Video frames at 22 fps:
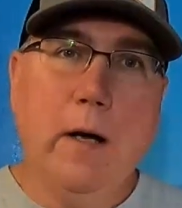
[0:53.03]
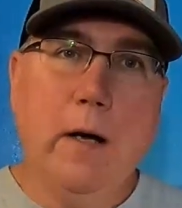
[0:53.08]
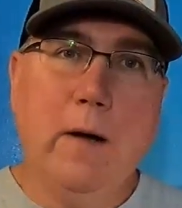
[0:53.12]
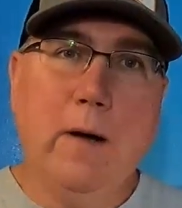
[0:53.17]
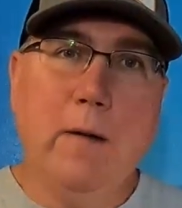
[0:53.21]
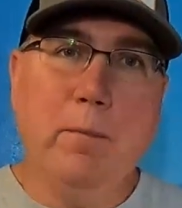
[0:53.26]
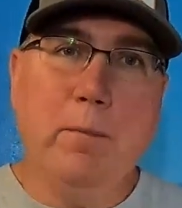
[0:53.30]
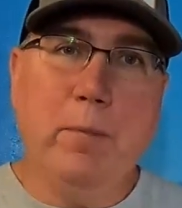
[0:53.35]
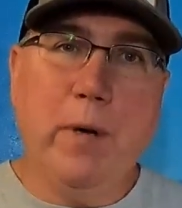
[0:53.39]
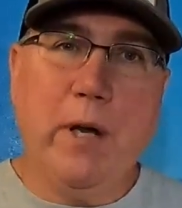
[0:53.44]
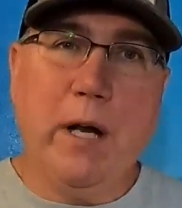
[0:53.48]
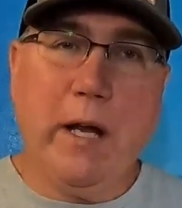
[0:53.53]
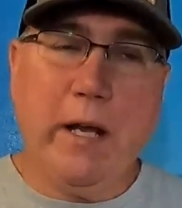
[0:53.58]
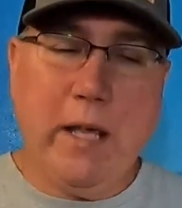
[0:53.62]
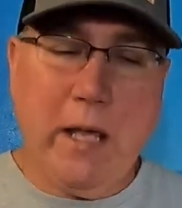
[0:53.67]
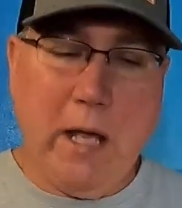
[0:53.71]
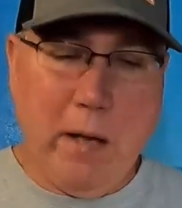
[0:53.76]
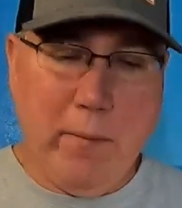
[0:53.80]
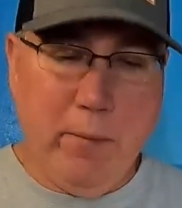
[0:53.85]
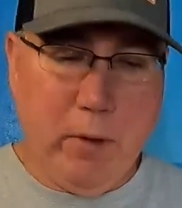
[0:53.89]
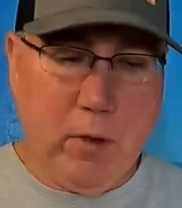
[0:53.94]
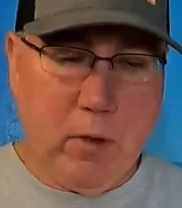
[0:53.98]
But I
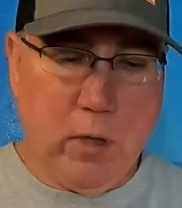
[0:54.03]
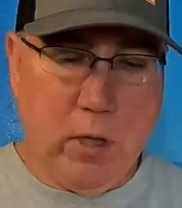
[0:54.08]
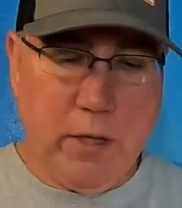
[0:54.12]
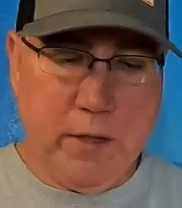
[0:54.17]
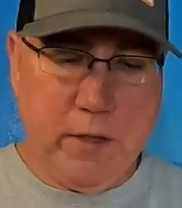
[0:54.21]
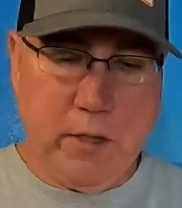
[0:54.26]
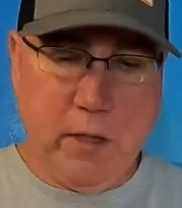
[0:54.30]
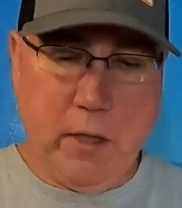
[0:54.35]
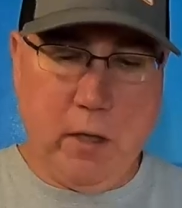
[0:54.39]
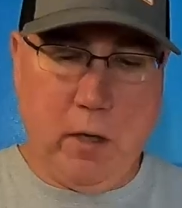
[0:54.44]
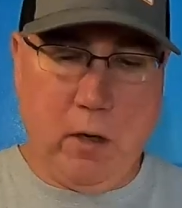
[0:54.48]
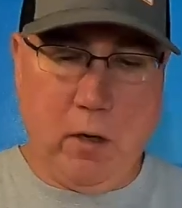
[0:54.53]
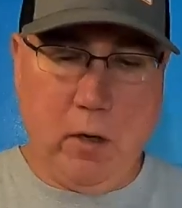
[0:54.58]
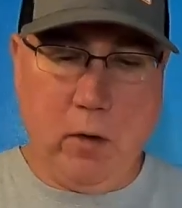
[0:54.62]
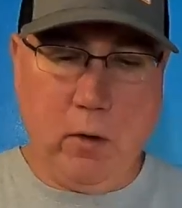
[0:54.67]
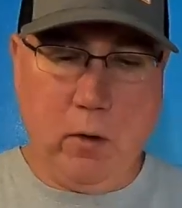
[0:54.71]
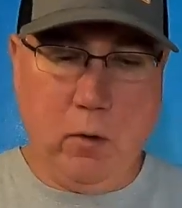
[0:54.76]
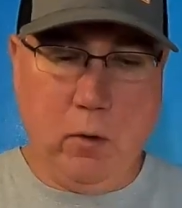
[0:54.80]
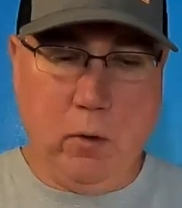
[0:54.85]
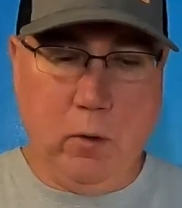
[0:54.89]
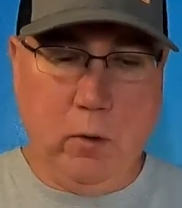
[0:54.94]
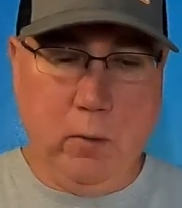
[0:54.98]
came across an
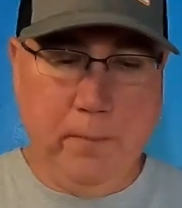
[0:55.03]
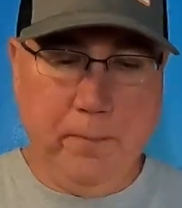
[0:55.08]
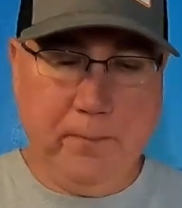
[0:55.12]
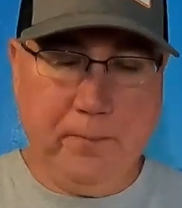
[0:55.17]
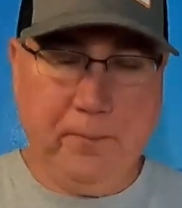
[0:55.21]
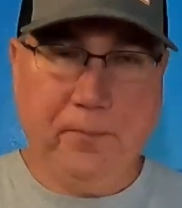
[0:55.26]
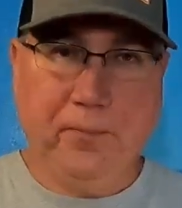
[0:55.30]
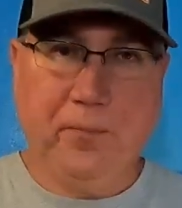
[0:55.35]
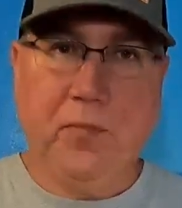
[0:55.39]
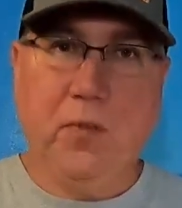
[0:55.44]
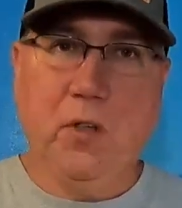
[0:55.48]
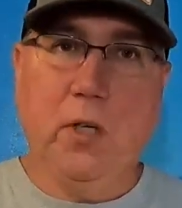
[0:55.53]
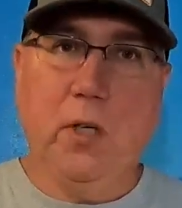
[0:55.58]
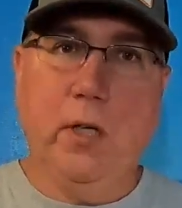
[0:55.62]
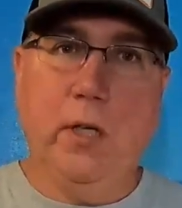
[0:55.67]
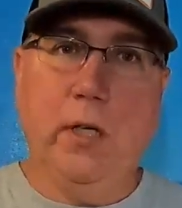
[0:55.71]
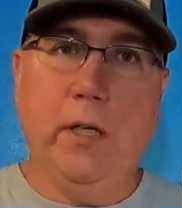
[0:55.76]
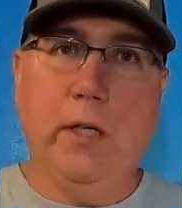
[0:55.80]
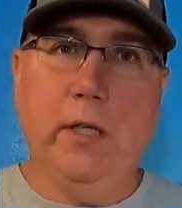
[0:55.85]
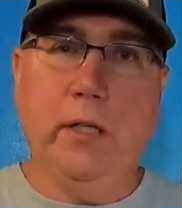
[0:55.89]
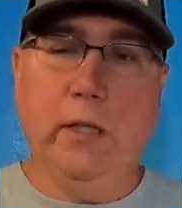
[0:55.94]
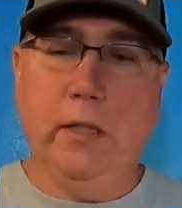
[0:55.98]
article
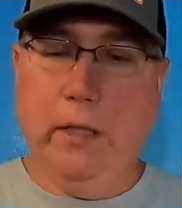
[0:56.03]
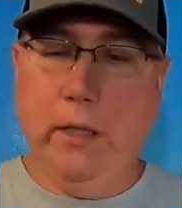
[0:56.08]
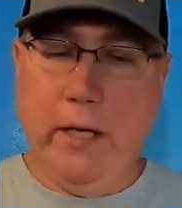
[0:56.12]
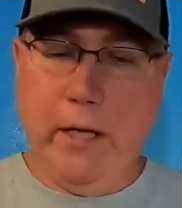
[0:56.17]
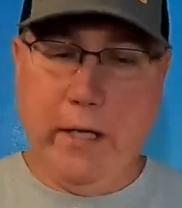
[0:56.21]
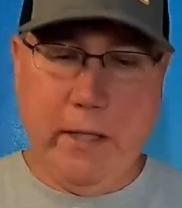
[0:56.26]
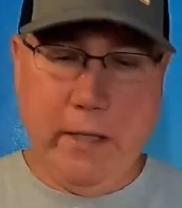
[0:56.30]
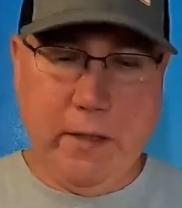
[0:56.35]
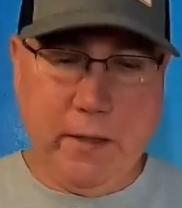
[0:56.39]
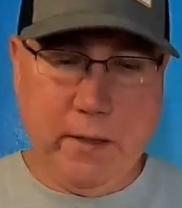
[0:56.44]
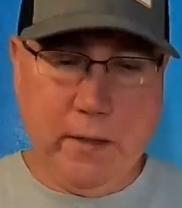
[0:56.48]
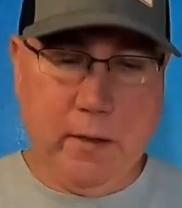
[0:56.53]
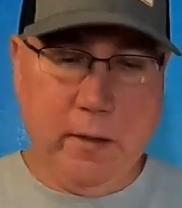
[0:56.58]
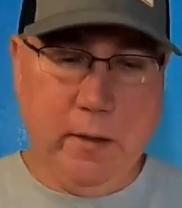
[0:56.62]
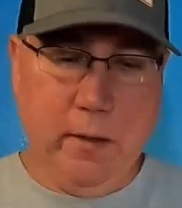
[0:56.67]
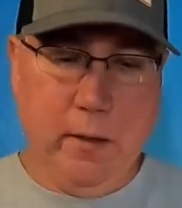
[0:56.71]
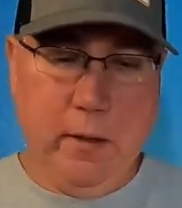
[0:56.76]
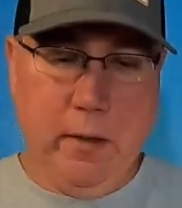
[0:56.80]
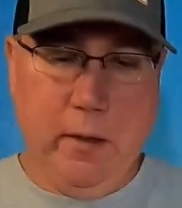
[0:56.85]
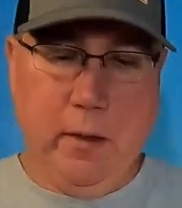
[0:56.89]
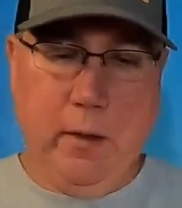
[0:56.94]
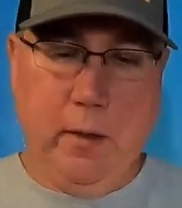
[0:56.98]
in the latest
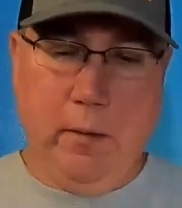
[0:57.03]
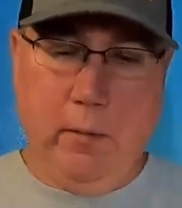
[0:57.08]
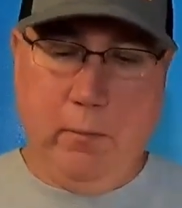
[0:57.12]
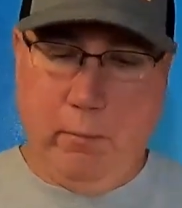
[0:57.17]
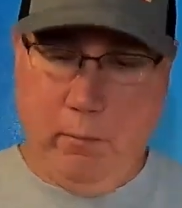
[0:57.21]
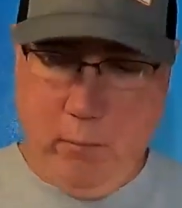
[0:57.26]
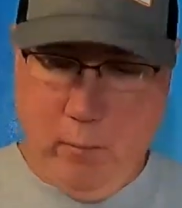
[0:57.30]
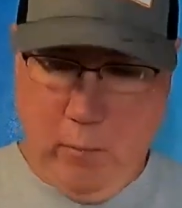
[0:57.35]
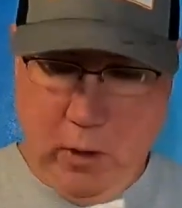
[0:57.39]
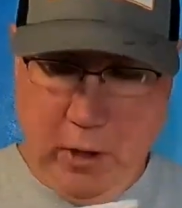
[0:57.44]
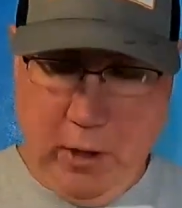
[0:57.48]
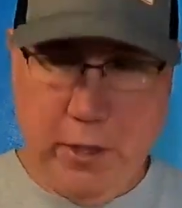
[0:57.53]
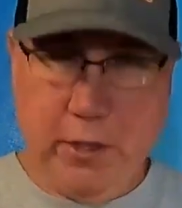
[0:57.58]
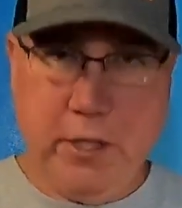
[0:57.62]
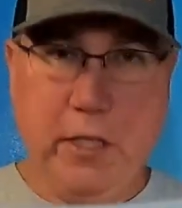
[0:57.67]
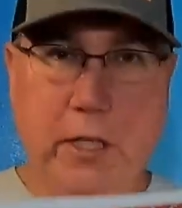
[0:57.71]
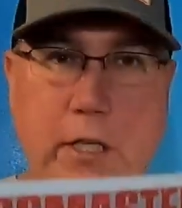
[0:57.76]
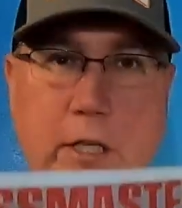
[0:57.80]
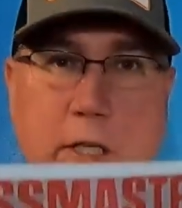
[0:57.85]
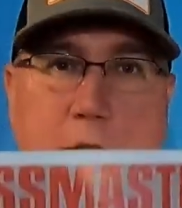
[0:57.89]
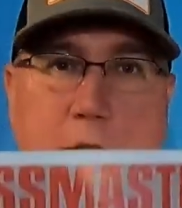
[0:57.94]
March